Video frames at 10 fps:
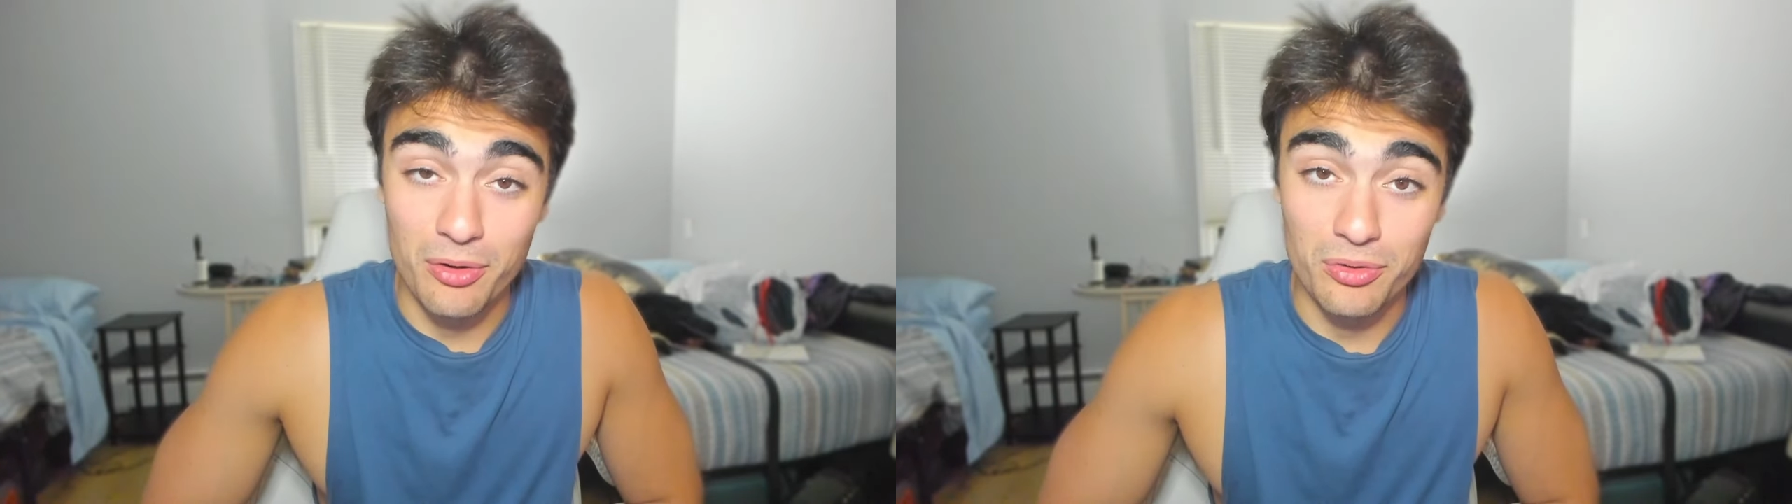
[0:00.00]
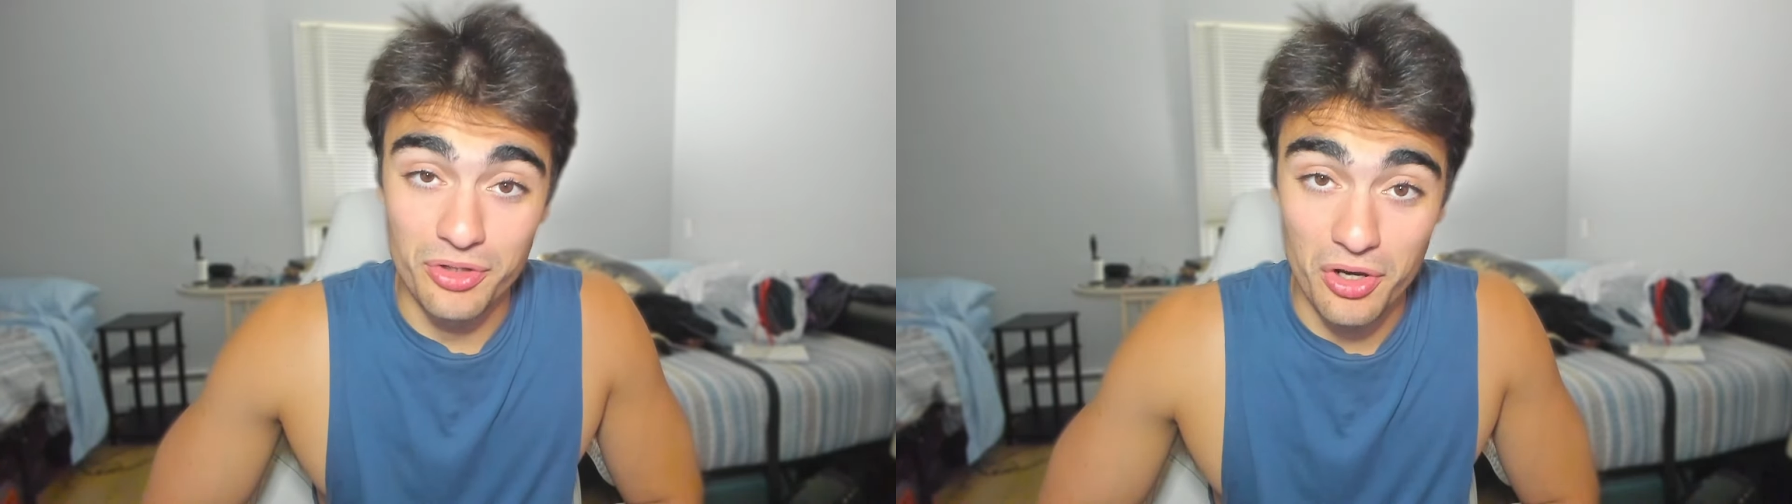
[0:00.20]

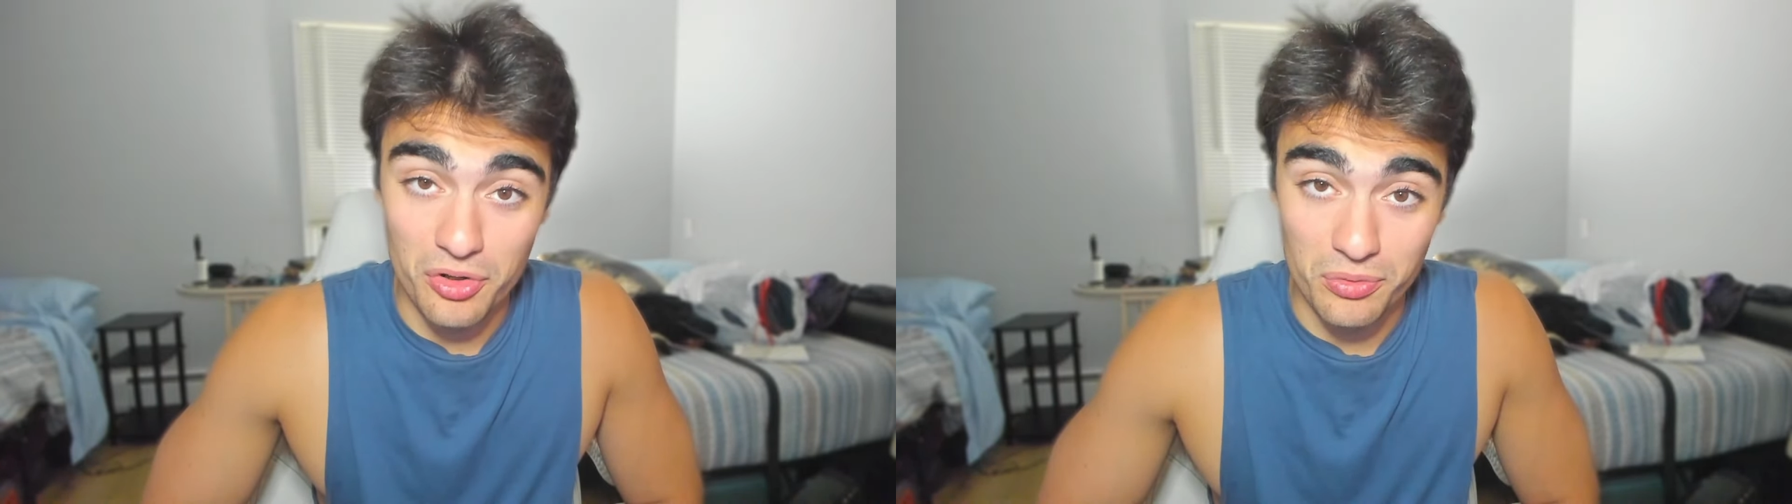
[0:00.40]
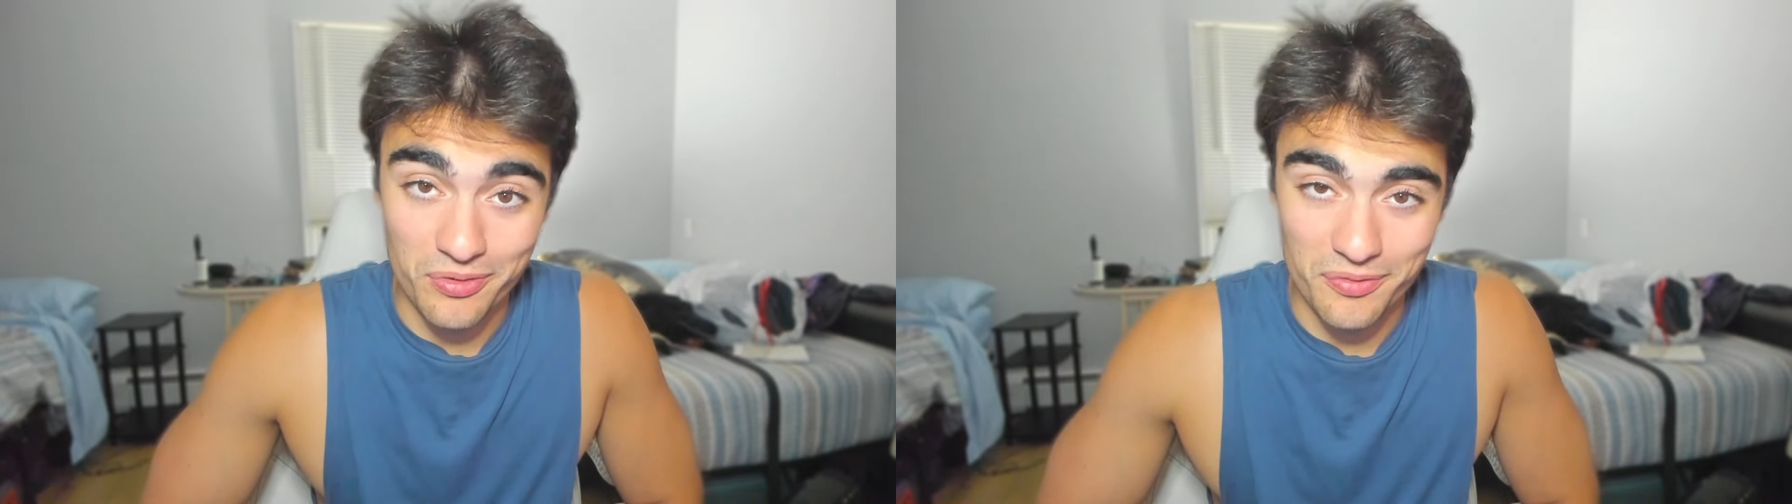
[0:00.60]
old
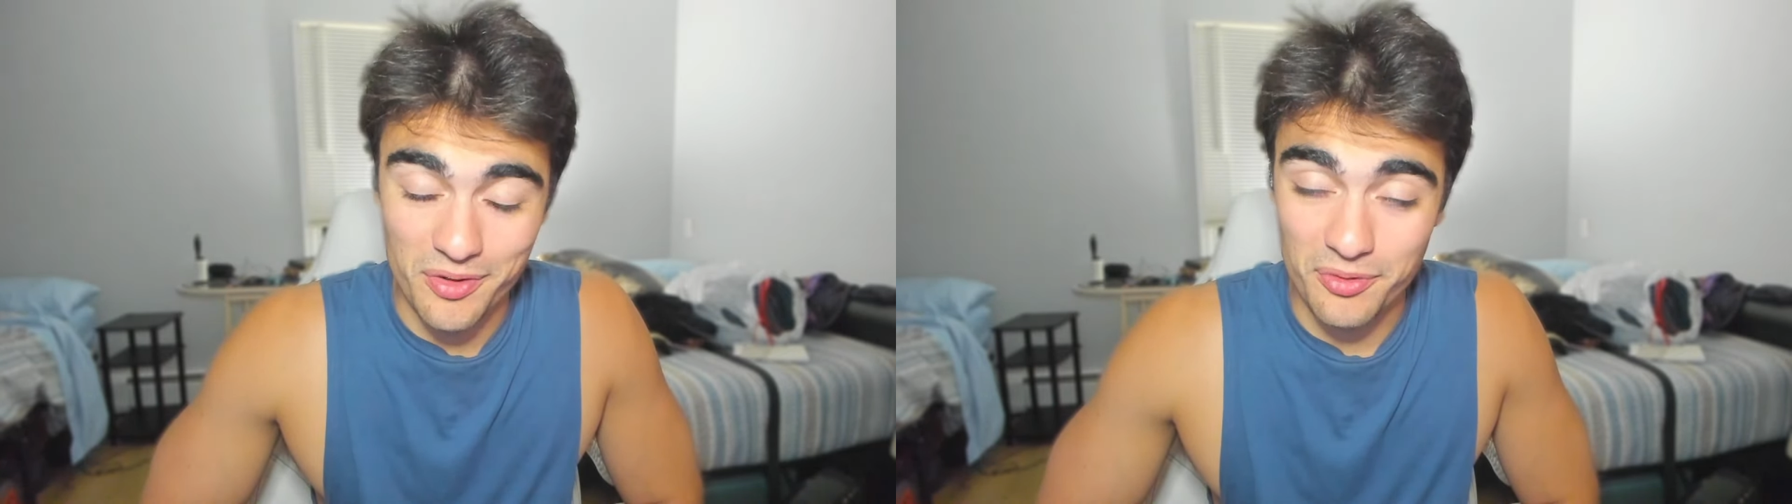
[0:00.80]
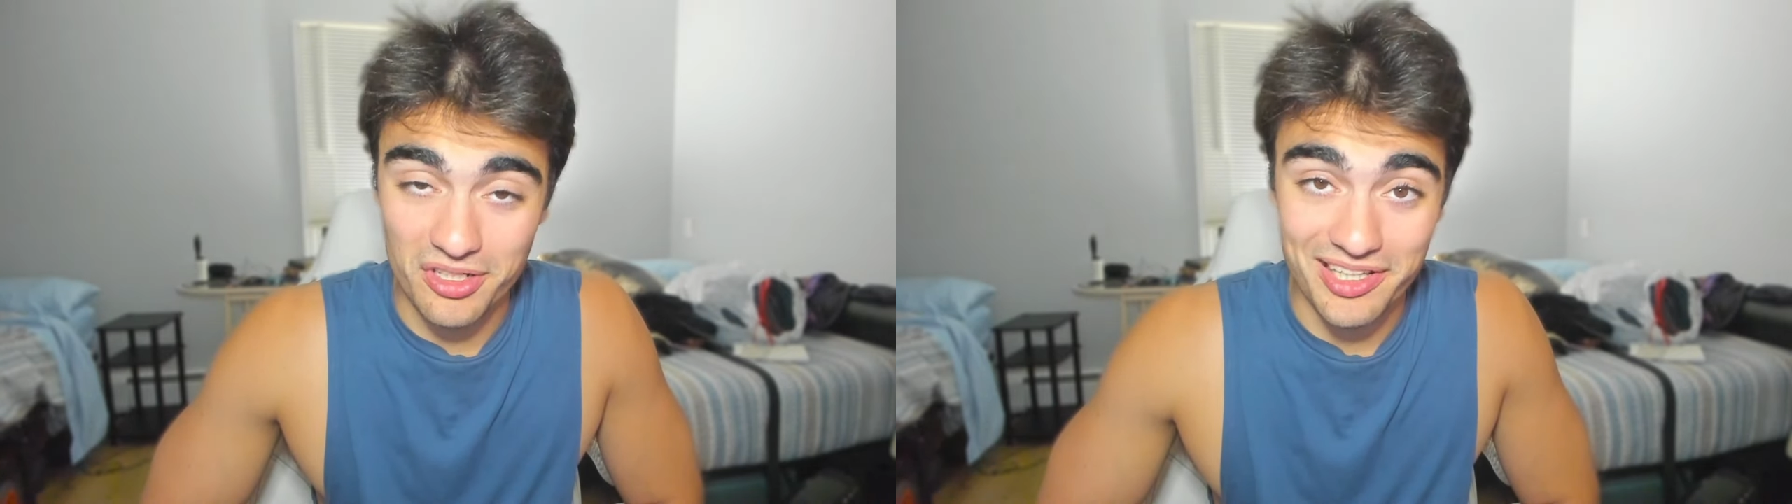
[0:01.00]
home when we
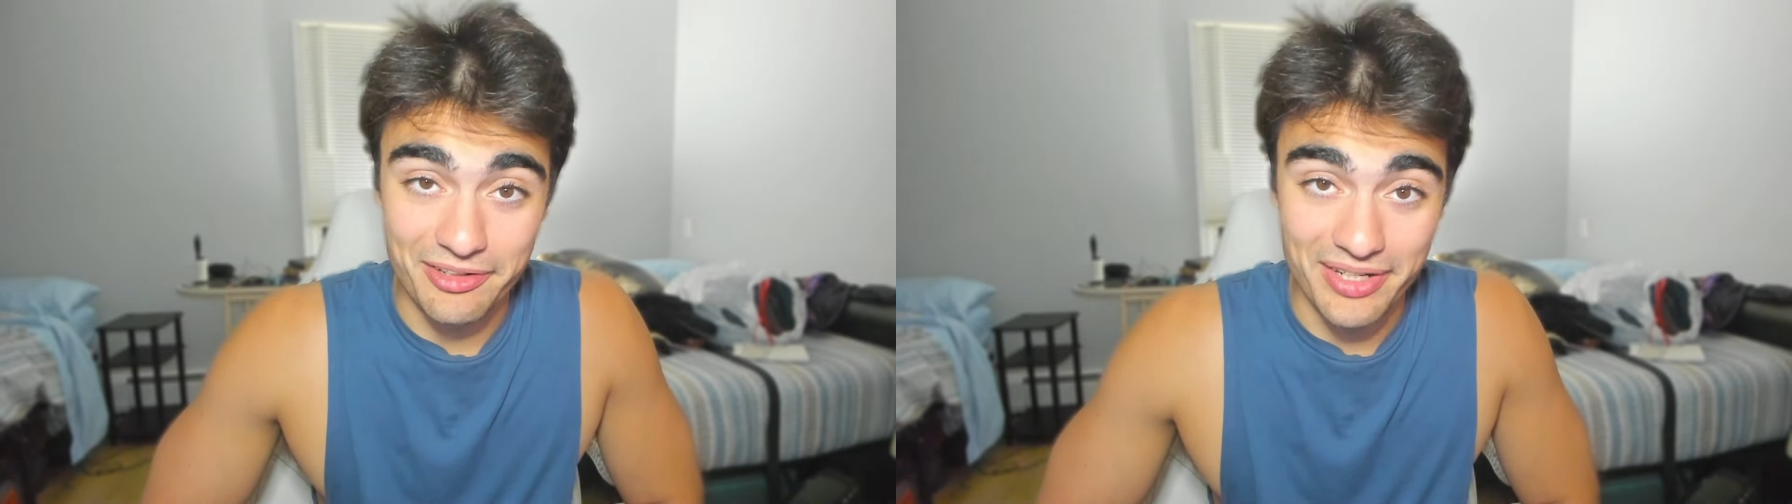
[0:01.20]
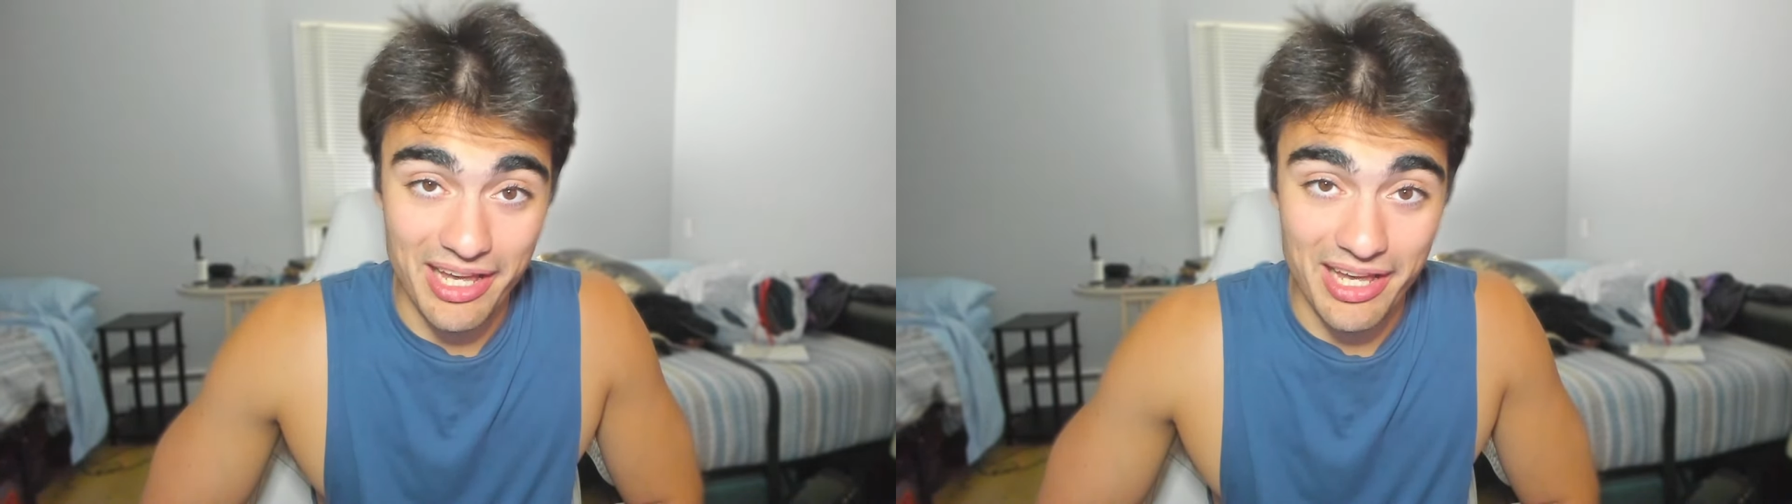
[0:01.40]
were clearing